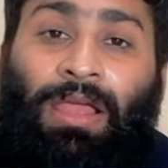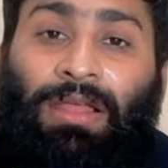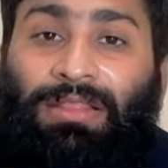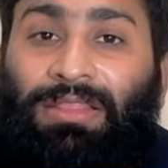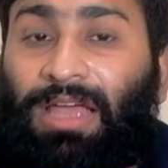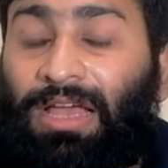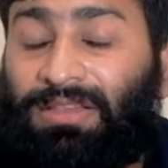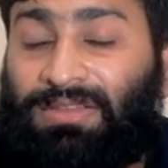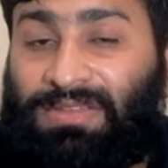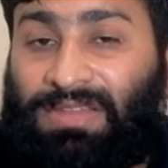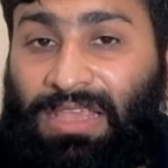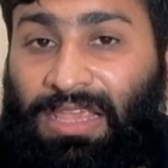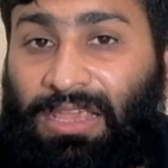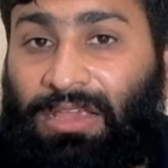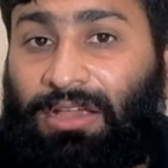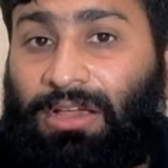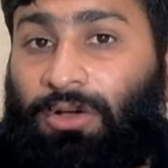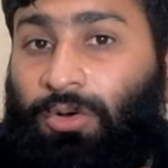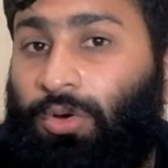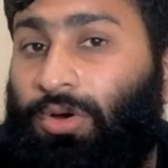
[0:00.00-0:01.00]
the
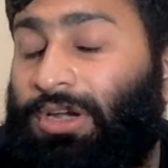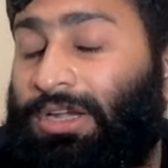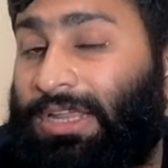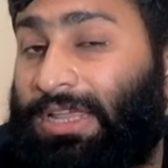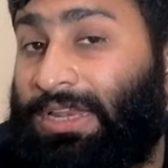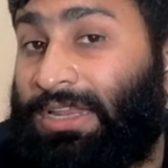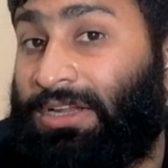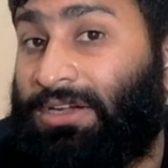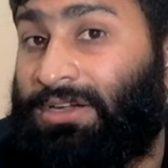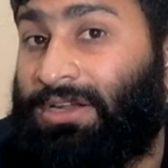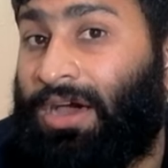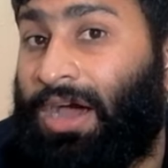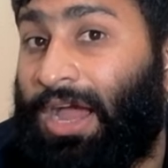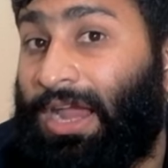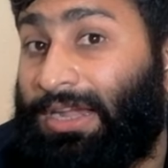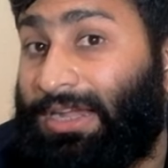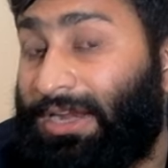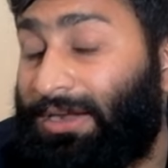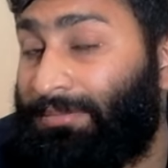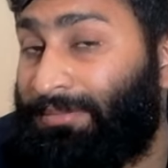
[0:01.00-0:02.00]
zinc containing
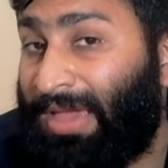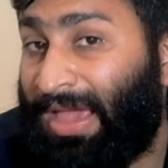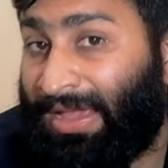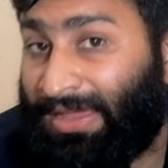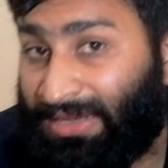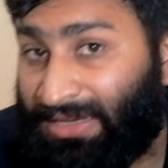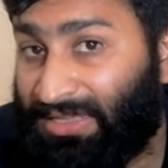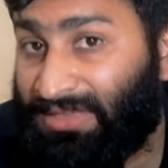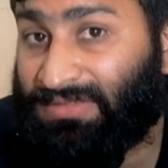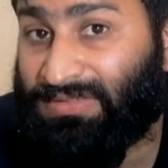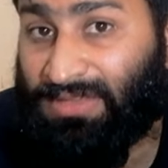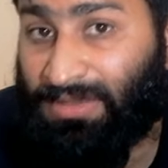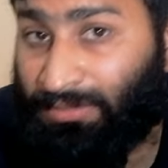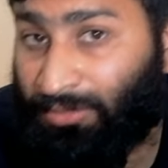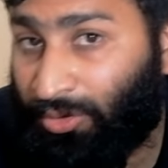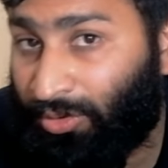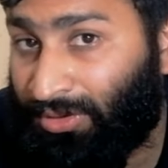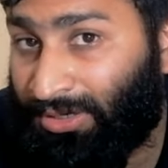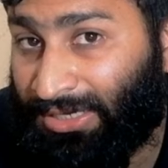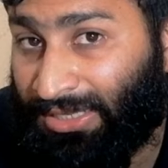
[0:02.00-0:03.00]
diet and magnesium
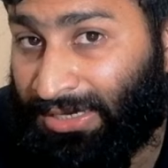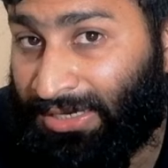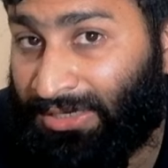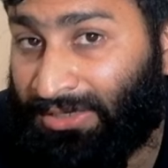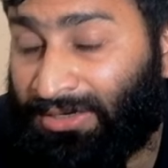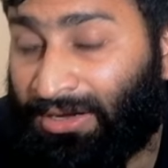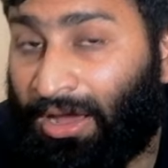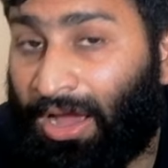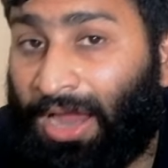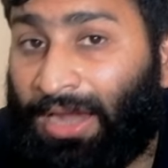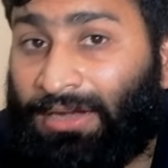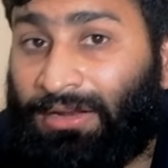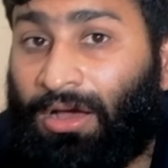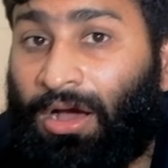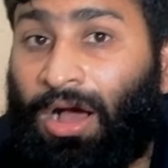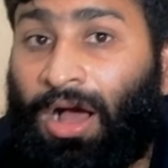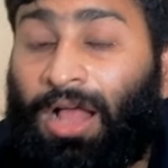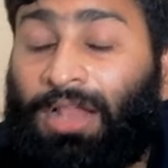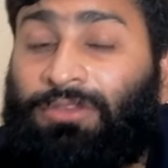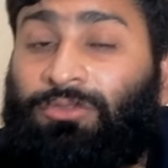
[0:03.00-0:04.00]
containing diet
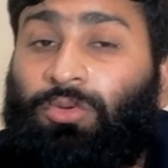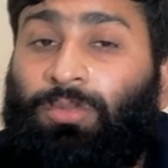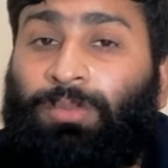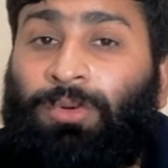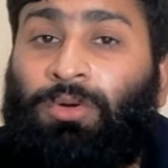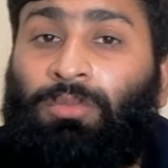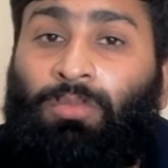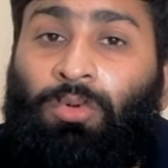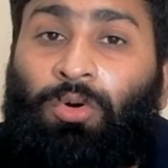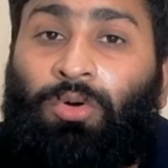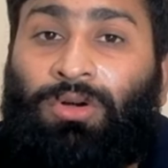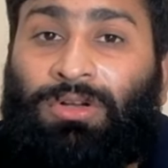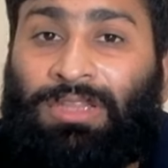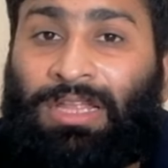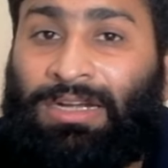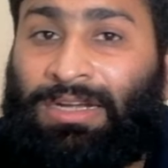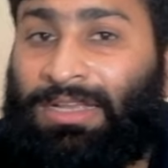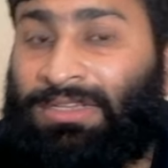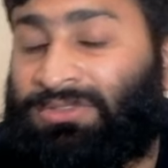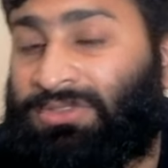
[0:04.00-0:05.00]
also promote the
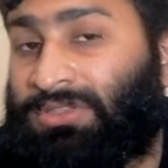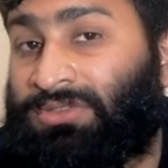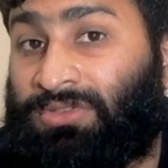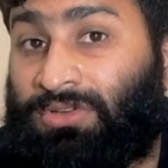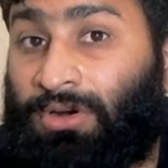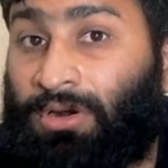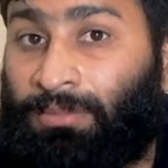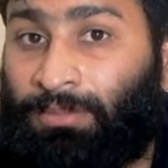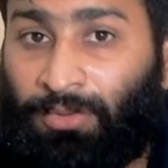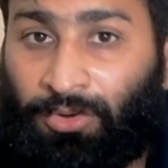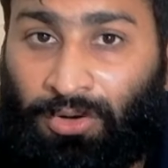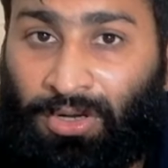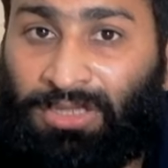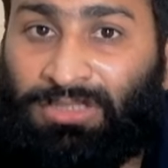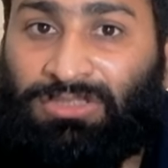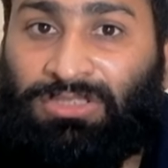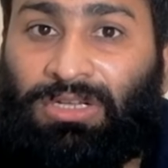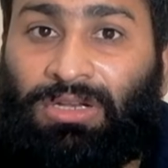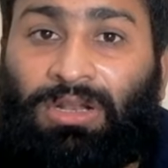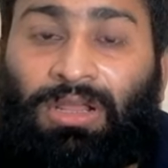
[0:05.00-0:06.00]
testosterone
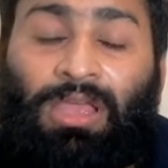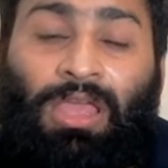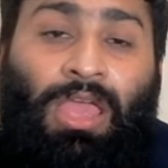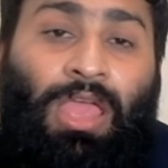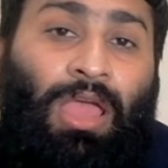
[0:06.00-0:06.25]
production,